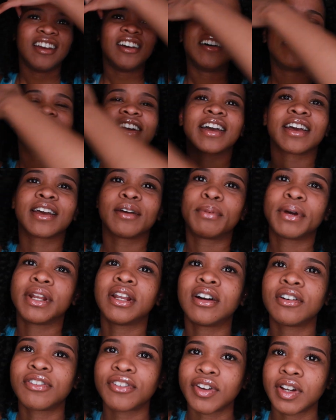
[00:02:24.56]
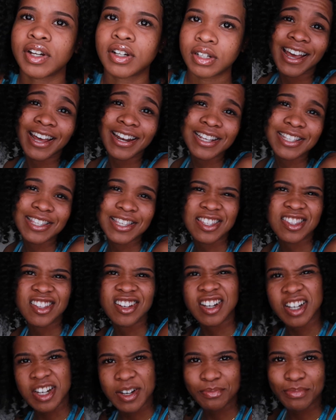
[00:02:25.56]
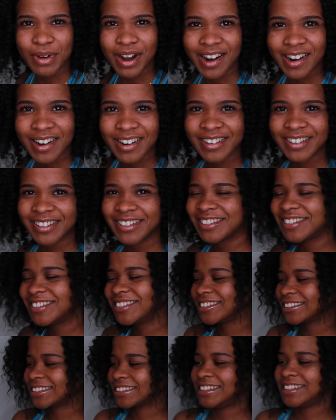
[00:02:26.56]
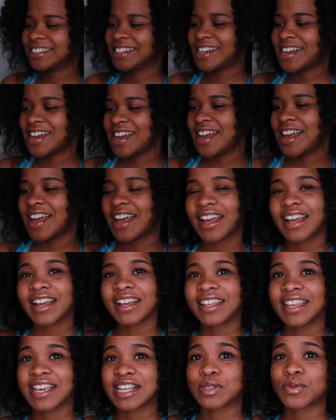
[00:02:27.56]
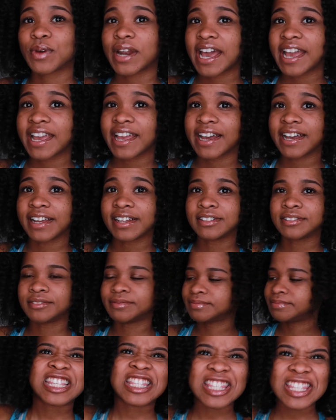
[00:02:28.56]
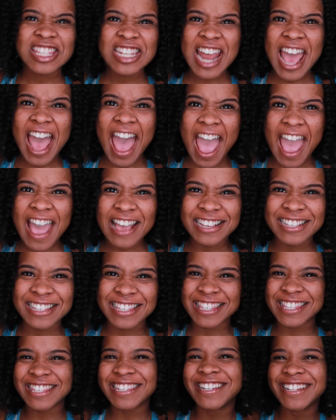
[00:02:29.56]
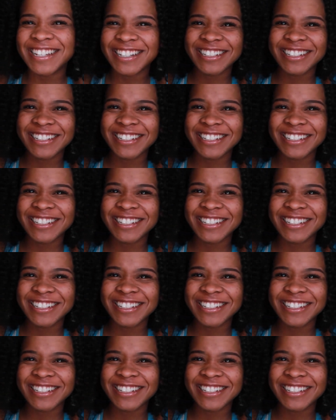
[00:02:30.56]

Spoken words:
Okay, but no, for real. Now this is the good part. Guess what I got? Snacks!